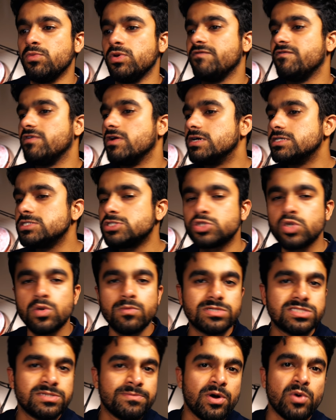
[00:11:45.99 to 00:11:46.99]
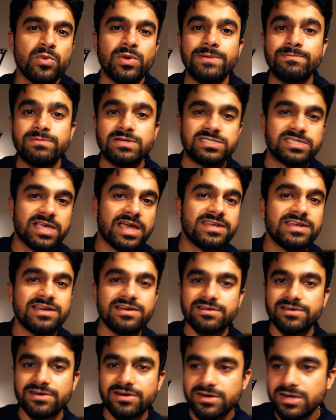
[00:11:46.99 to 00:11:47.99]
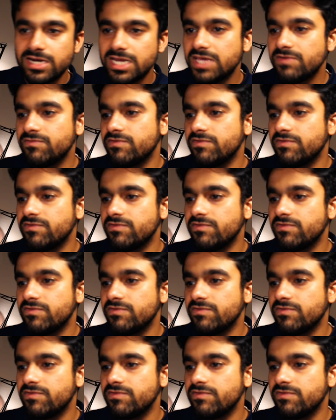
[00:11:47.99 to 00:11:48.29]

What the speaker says: We've learned so much about web design internally.